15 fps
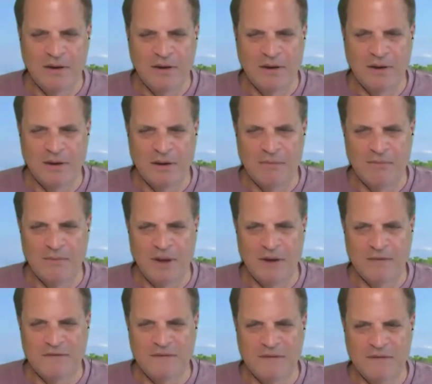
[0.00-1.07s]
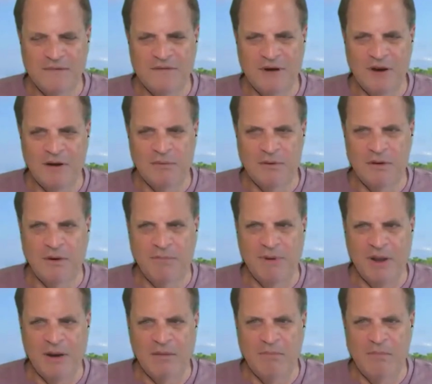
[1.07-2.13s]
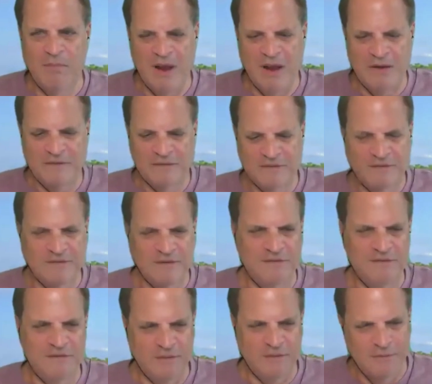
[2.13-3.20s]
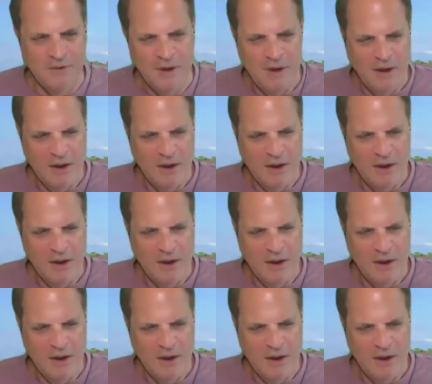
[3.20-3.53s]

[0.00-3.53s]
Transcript: I'm not so sanguine about masks as you.